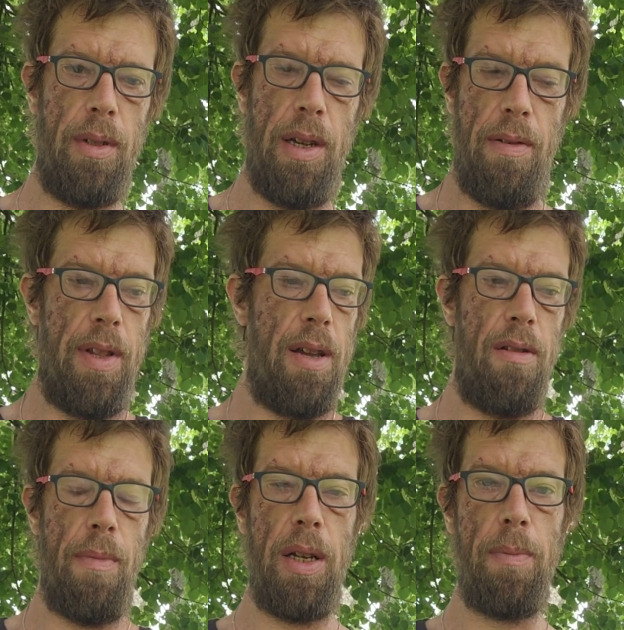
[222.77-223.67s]
Even here
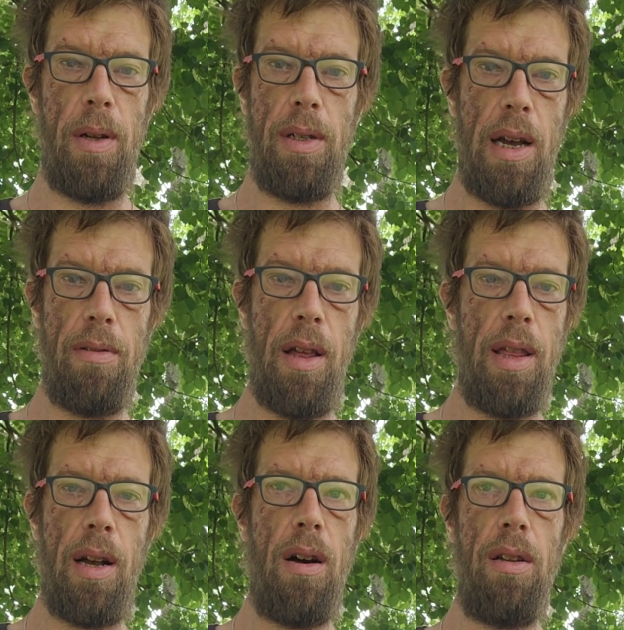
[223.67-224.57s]
in my small town, I
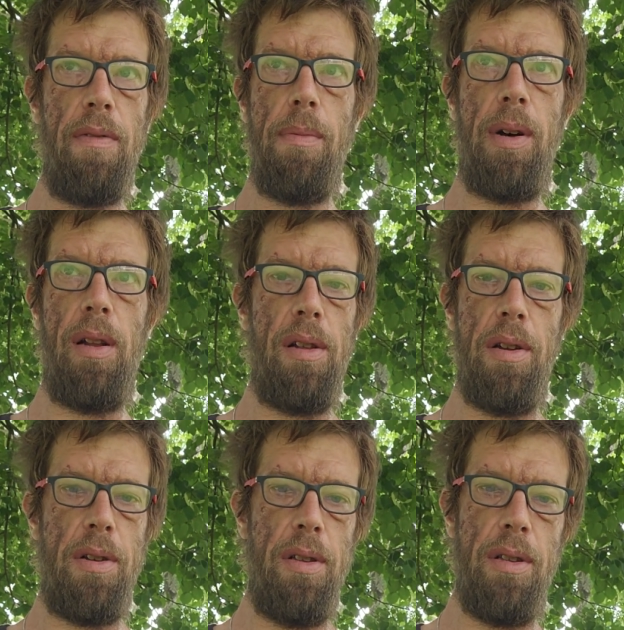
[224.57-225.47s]
think all of the
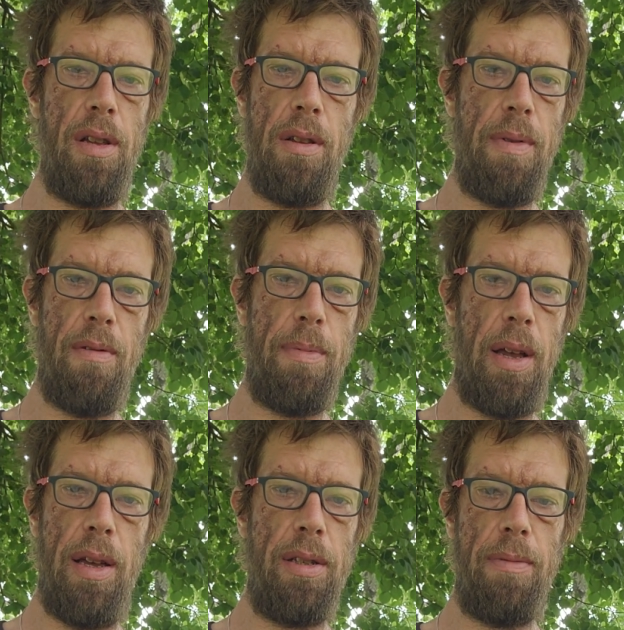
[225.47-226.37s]
politicians need to be
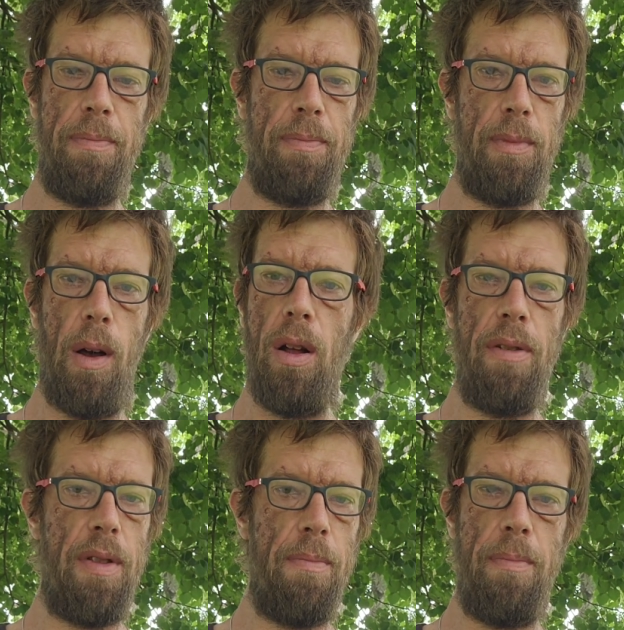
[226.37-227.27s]
replaced. All
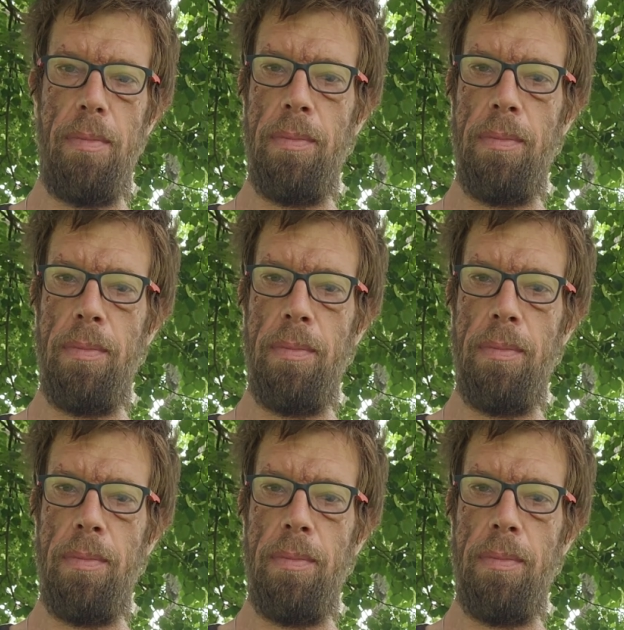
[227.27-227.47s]
of them.